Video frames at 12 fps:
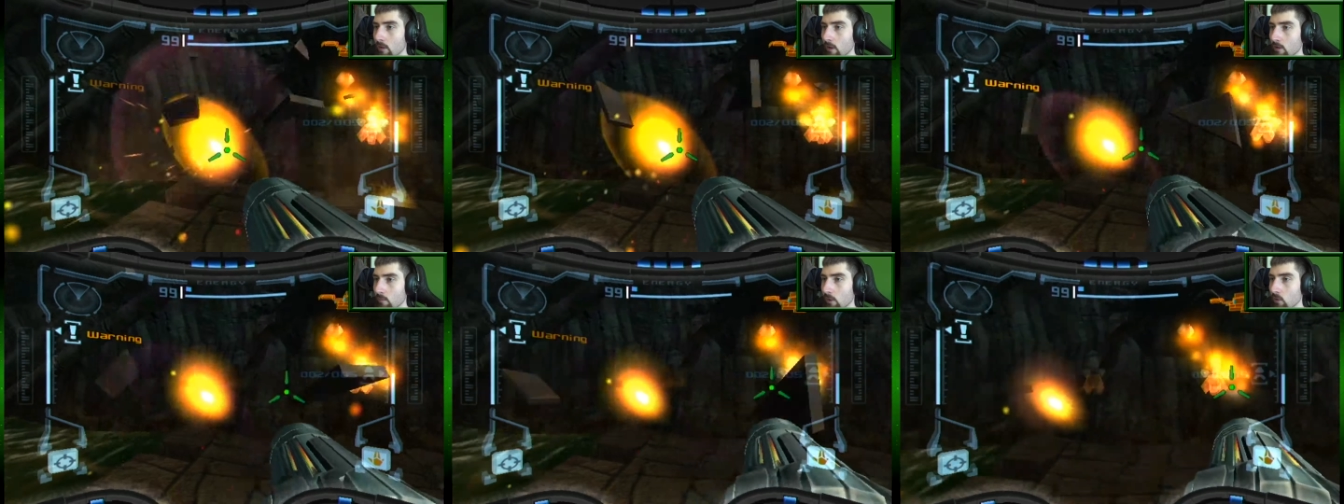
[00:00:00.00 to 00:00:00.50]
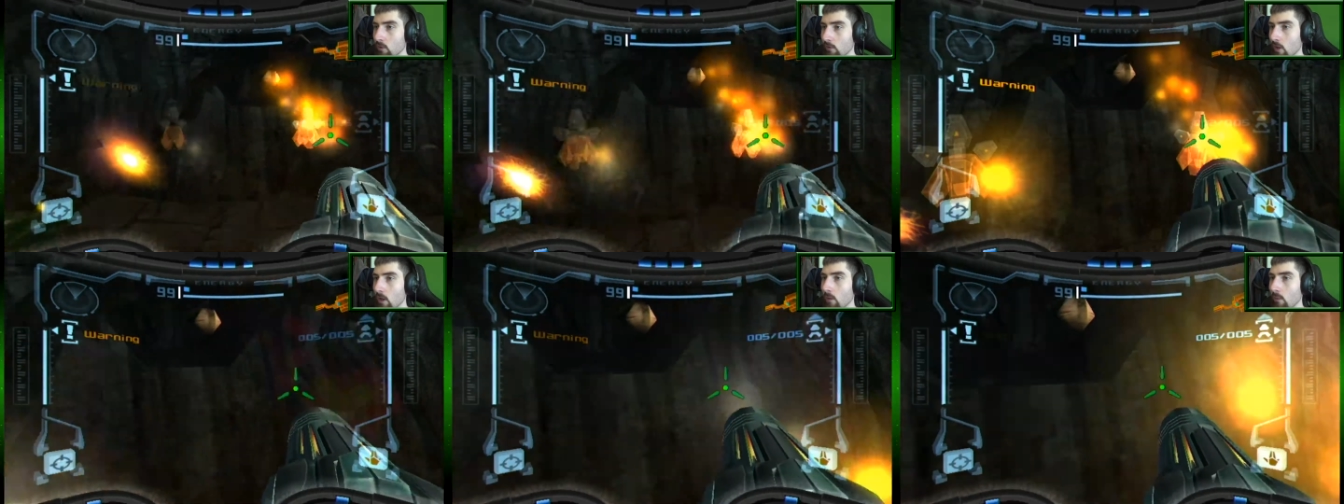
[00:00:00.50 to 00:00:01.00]
Explosive.
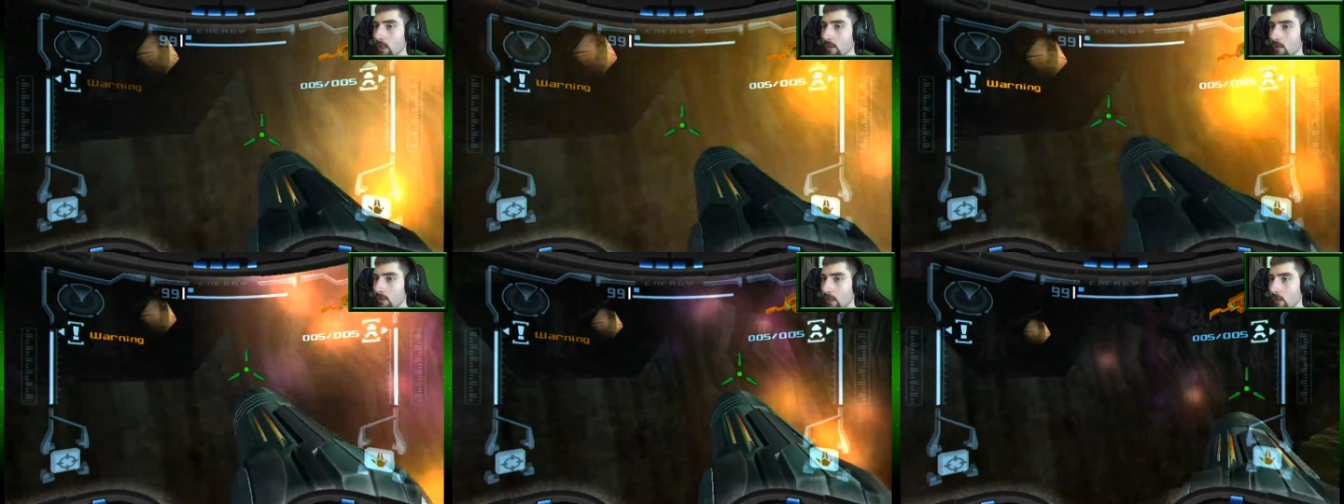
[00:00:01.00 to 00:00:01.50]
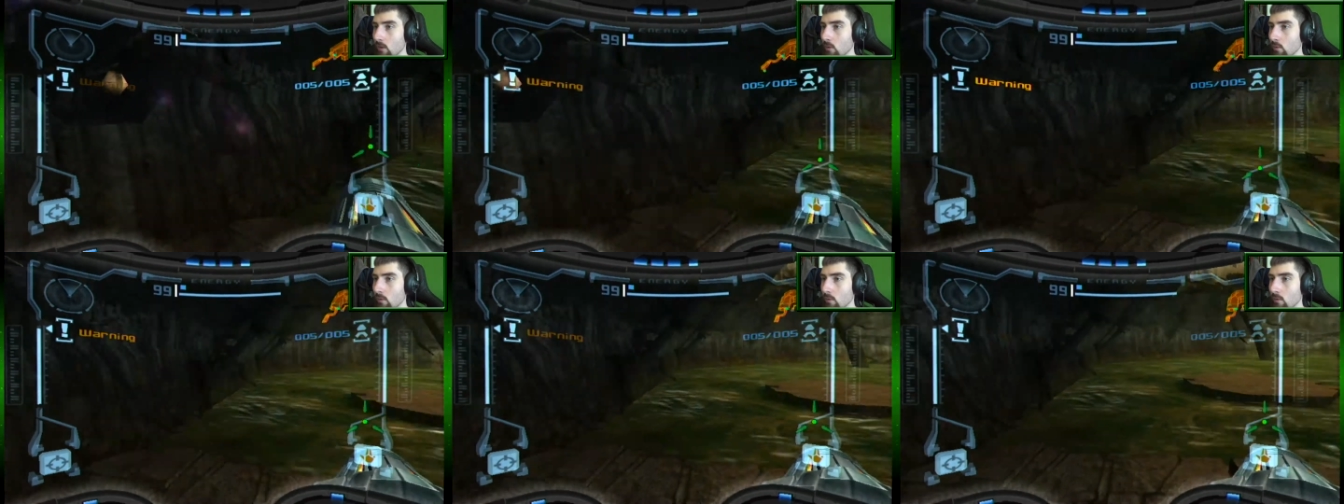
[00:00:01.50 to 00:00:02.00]
Oh, wait. Thank you.
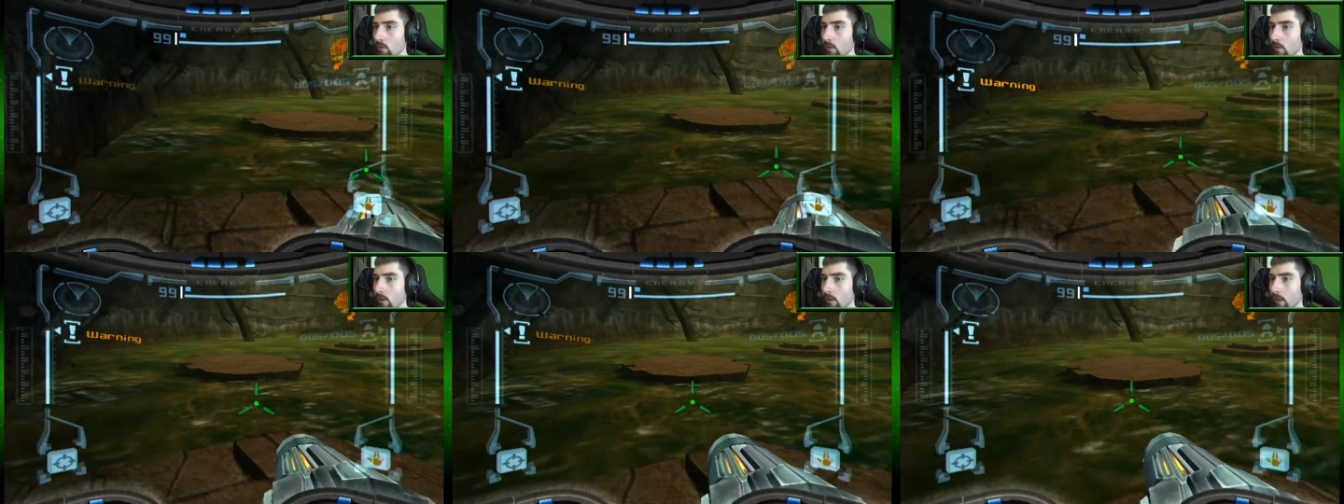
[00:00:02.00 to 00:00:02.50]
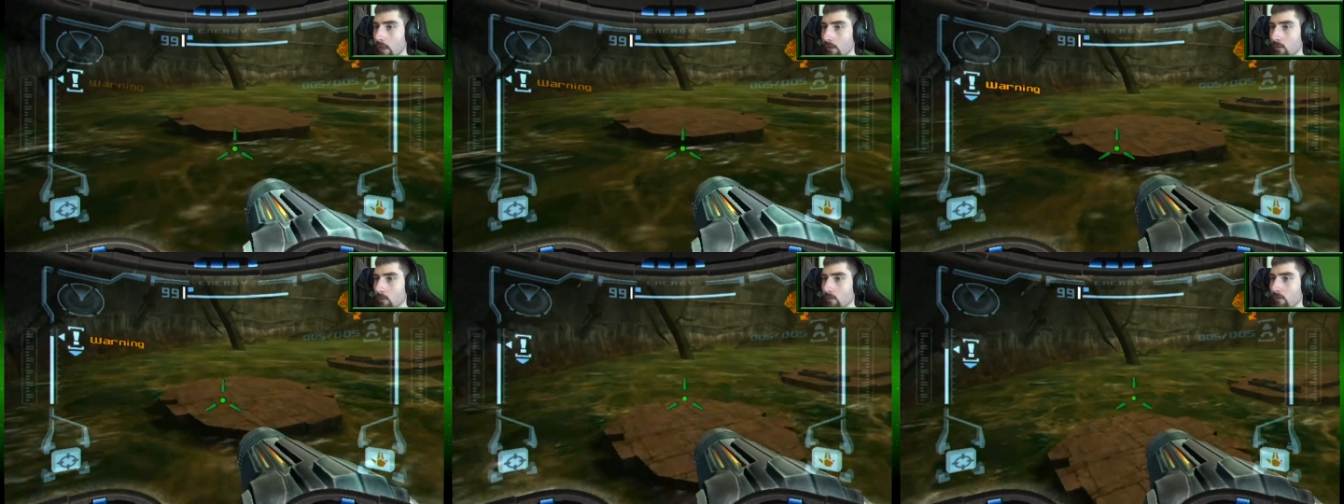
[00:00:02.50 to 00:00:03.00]
I don't
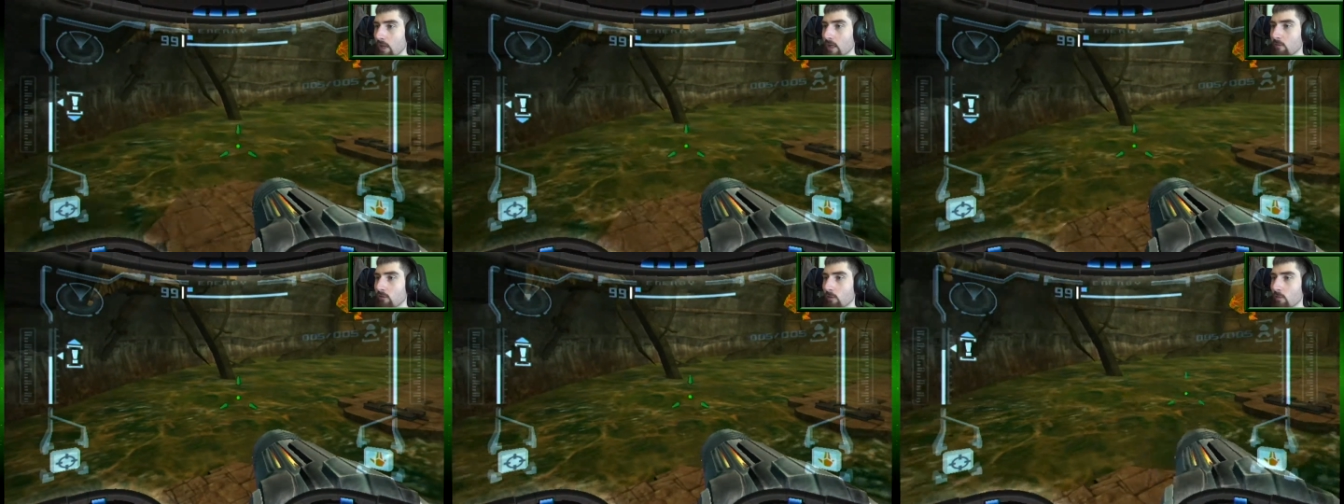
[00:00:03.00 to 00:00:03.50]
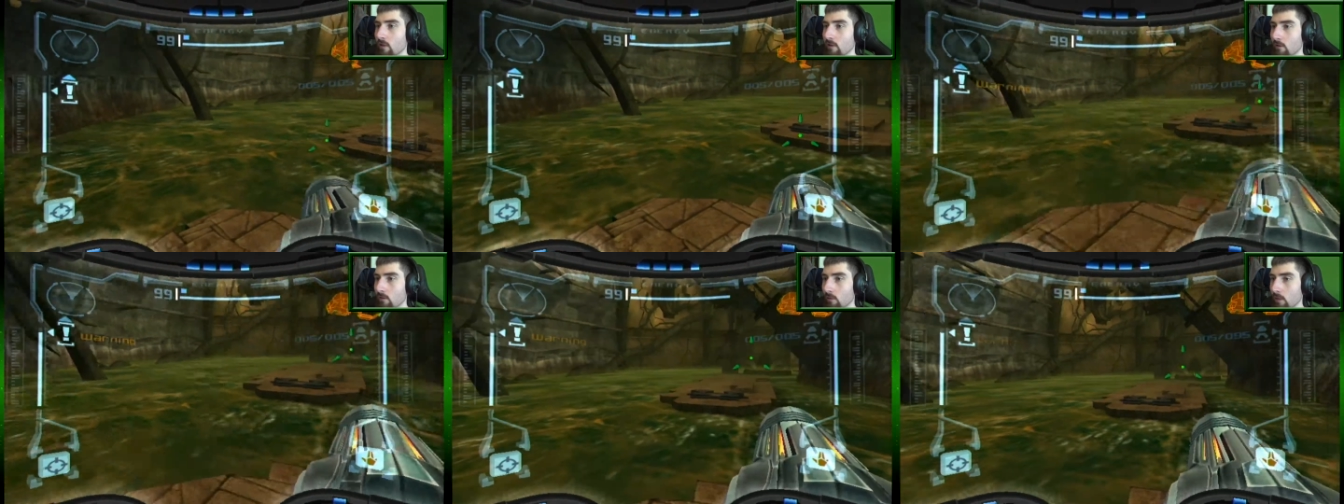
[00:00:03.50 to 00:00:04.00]
know if I had full
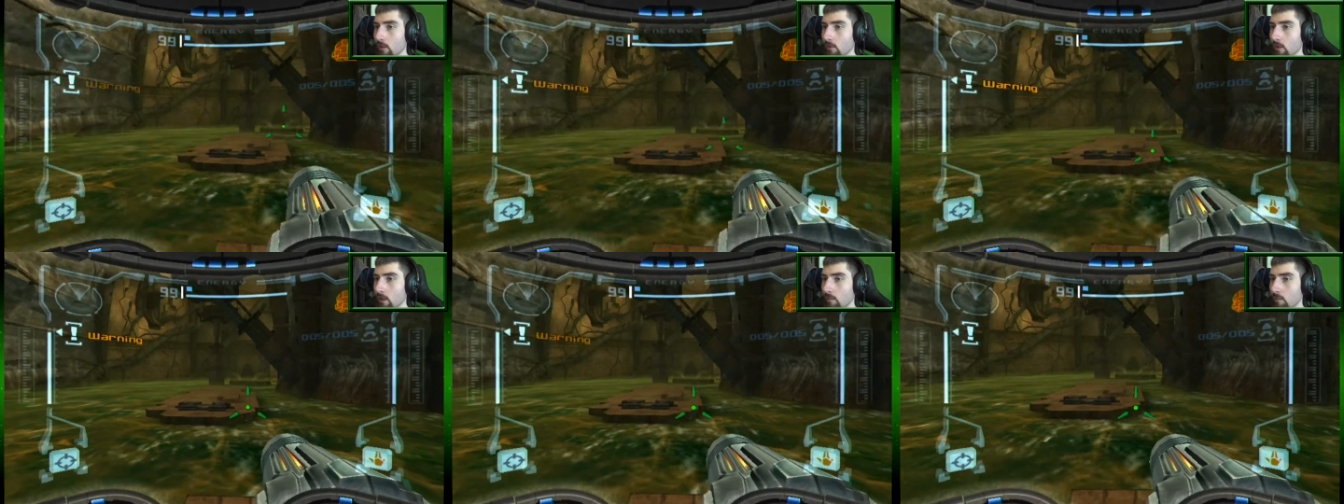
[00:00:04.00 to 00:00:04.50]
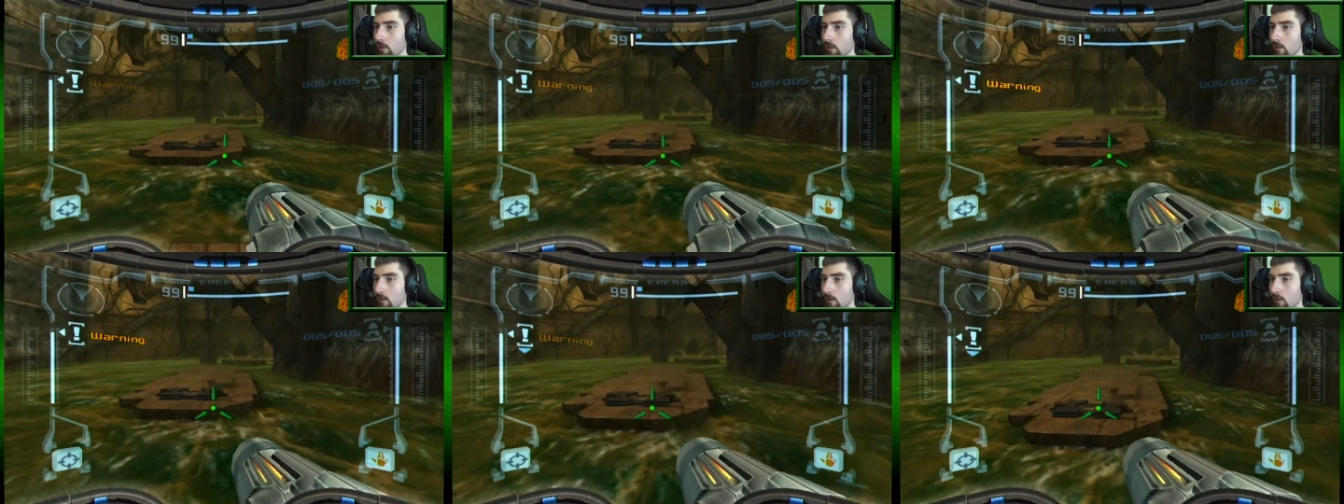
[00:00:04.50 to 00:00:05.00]
missiles already or not, but...